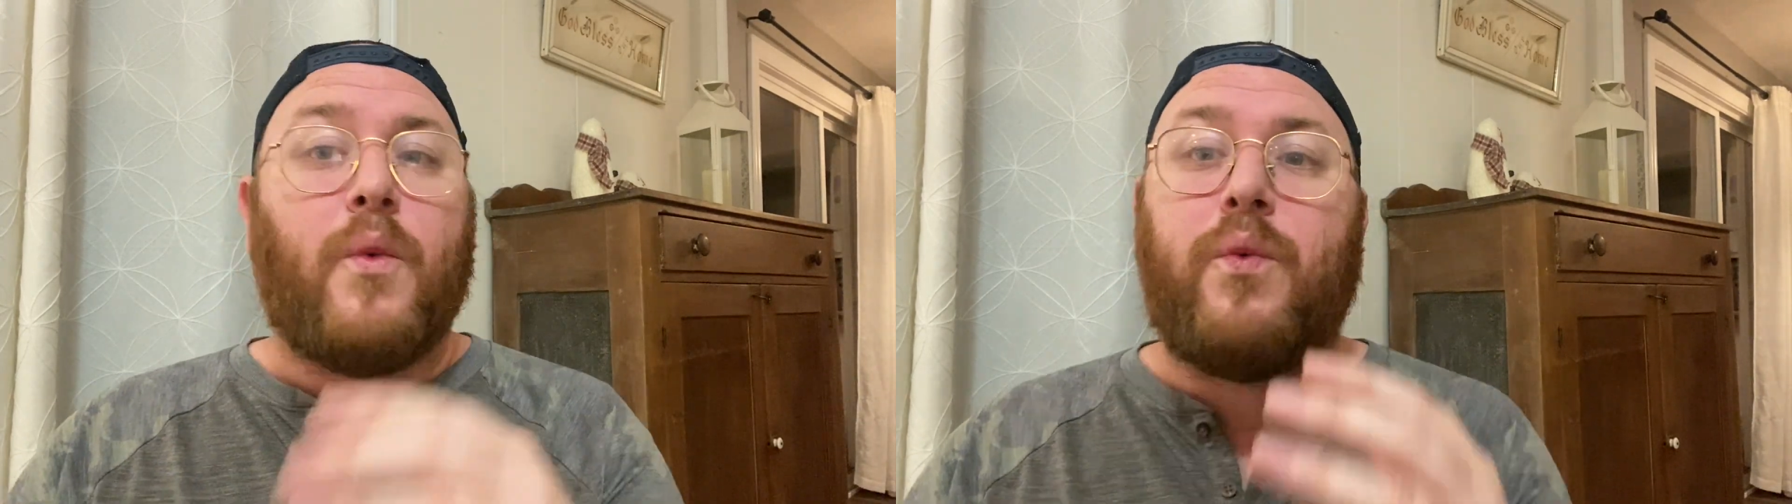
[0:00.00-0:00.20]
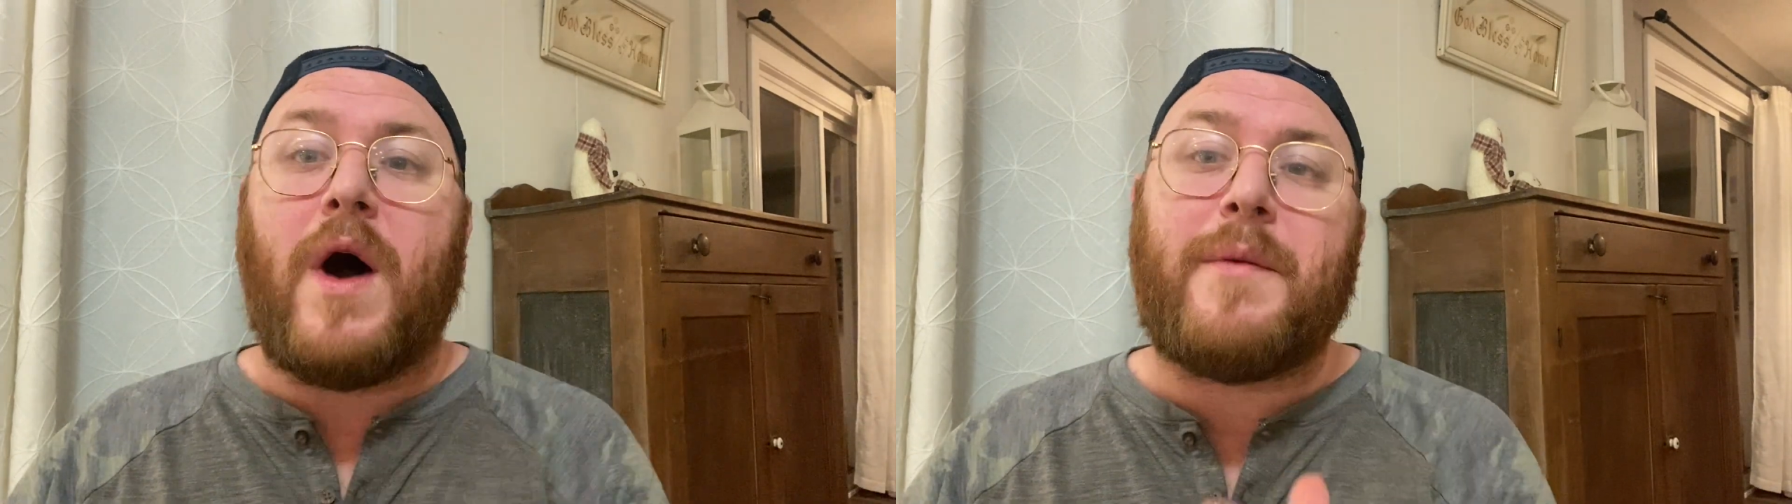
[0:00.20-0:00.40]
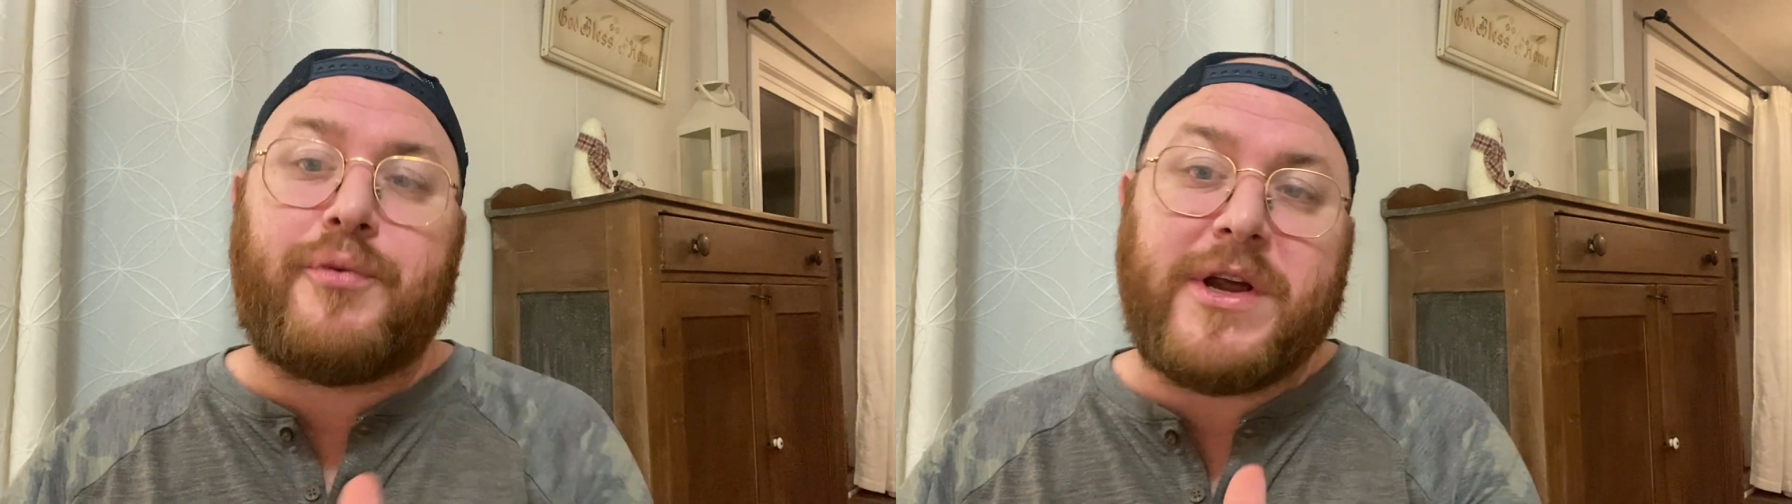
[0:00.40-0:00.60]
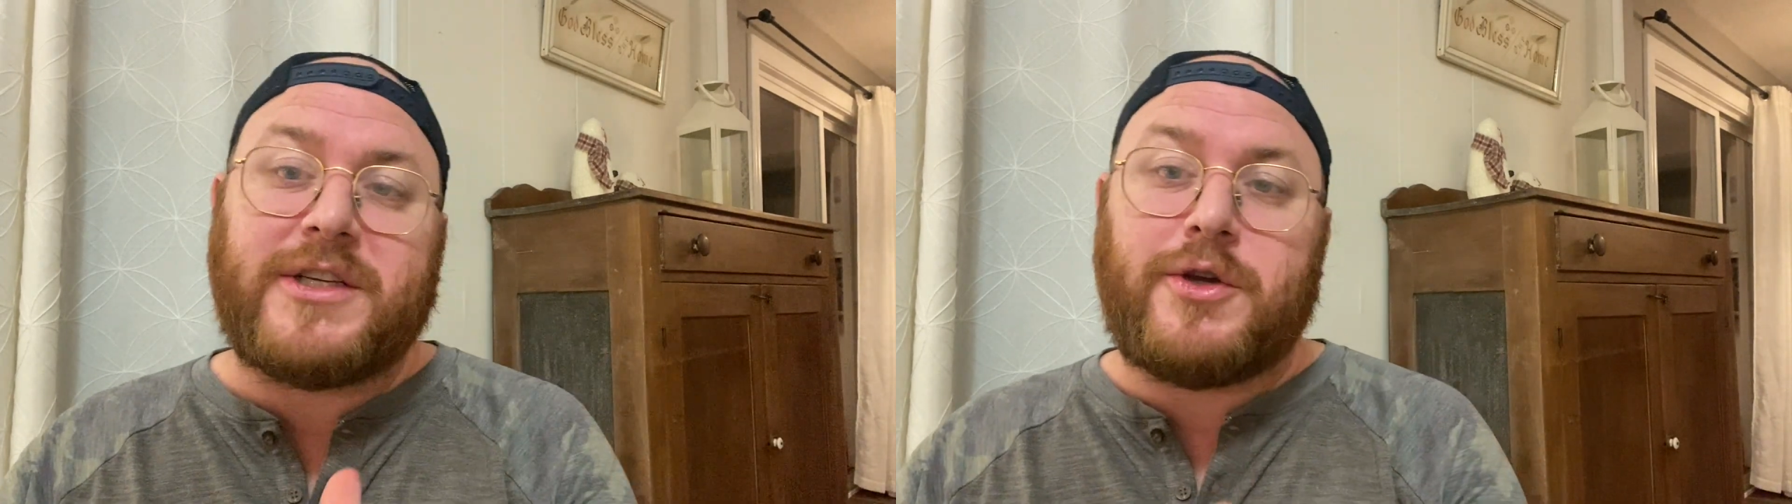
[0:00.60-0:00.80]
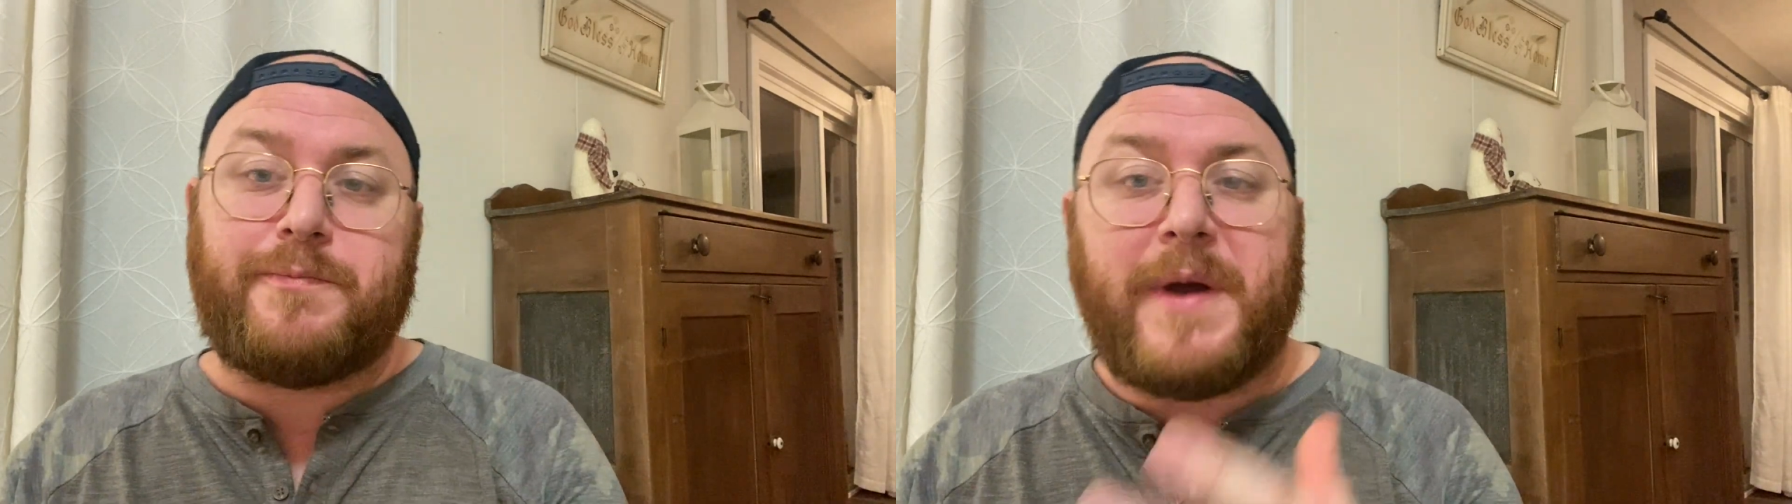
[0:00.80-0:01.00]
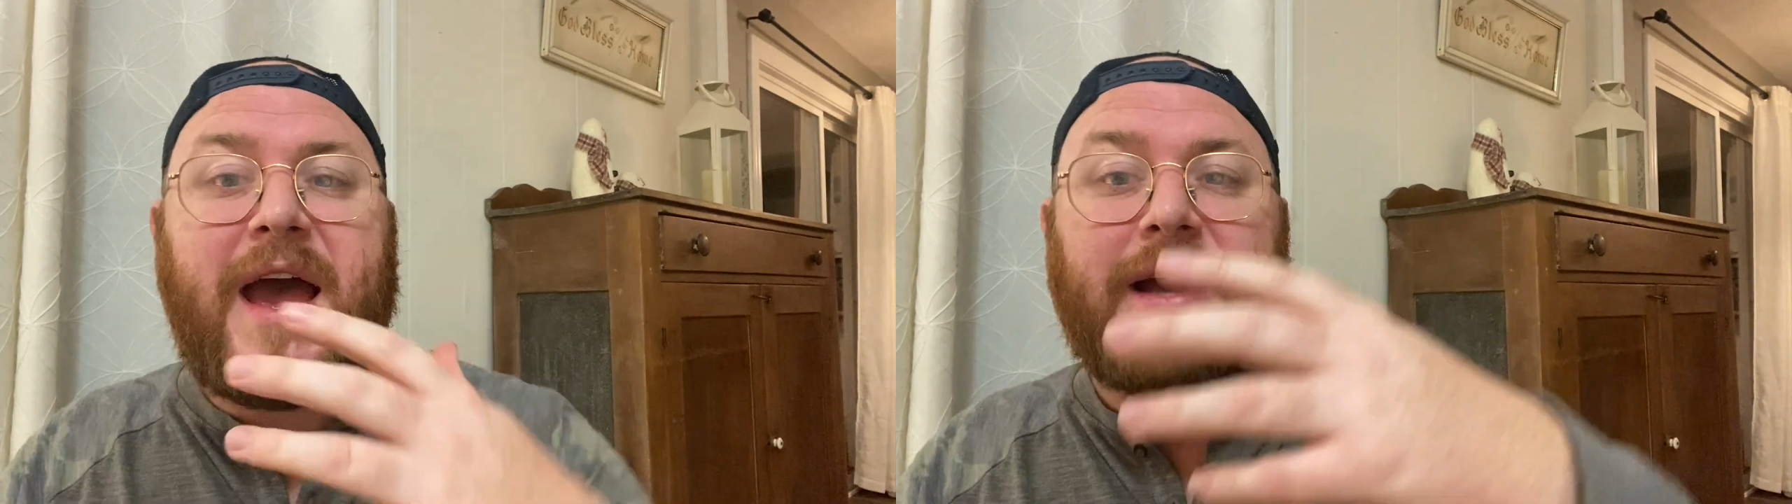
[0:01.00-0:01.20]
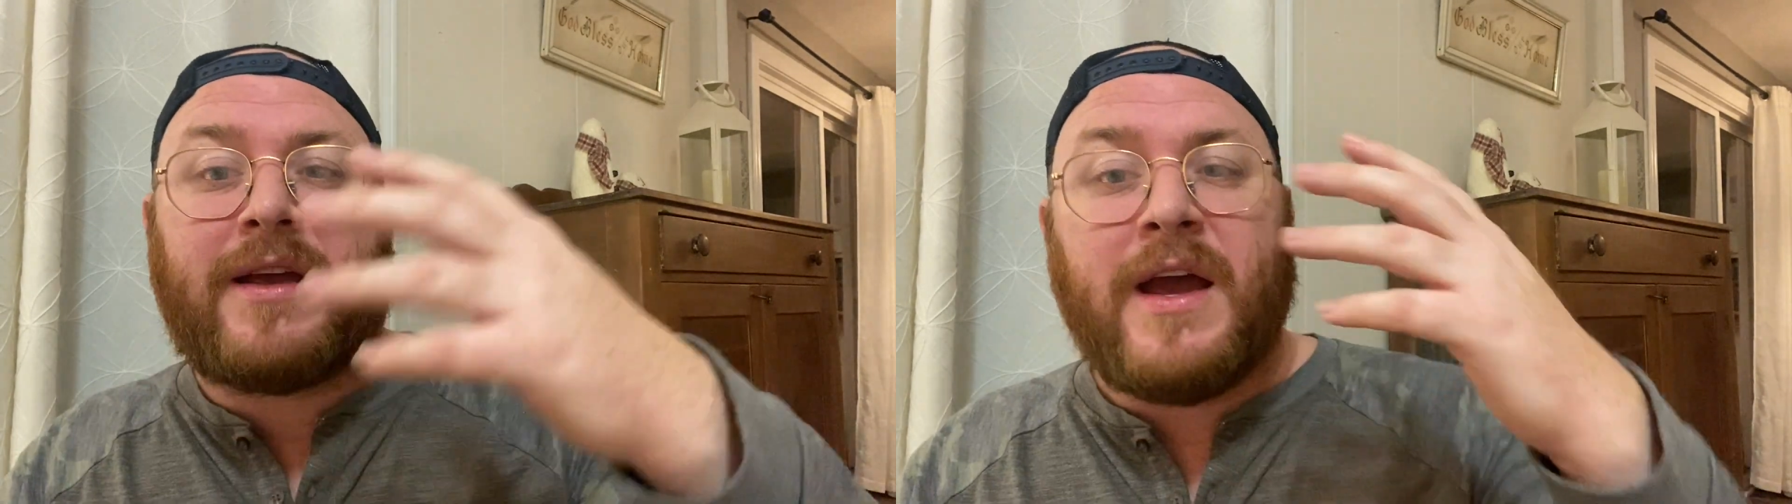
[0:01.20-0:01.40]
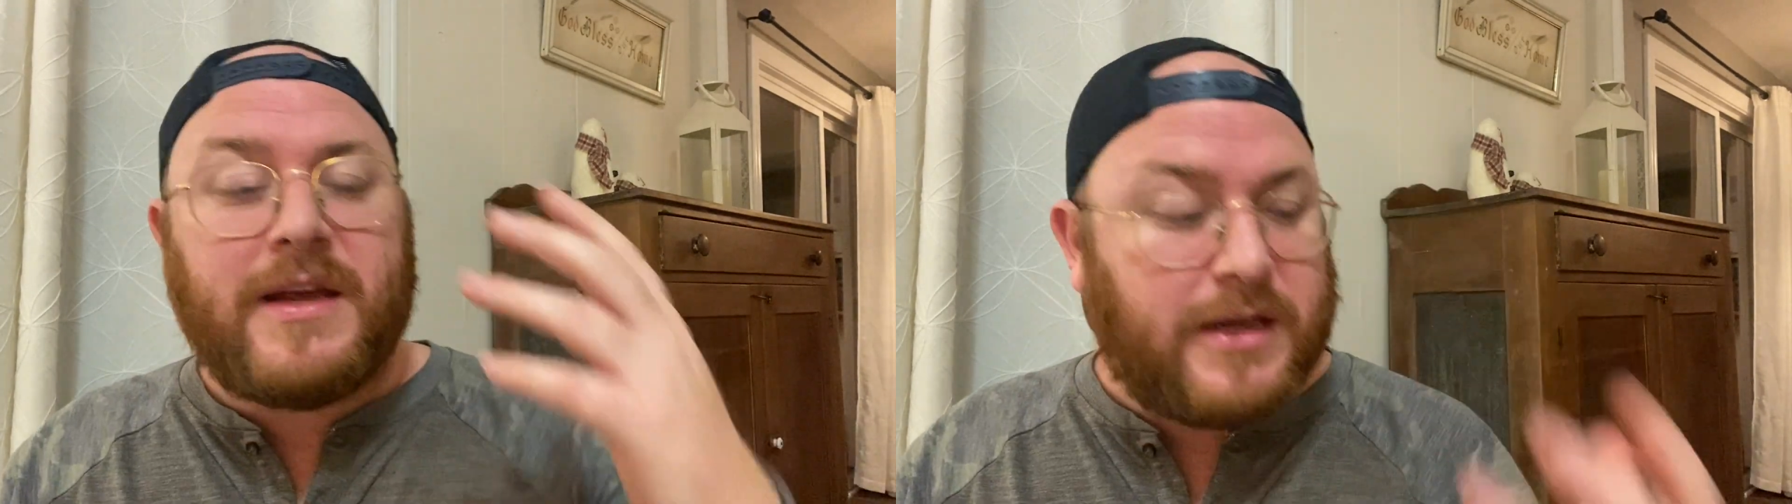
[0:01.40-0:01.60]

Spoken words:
what brings you back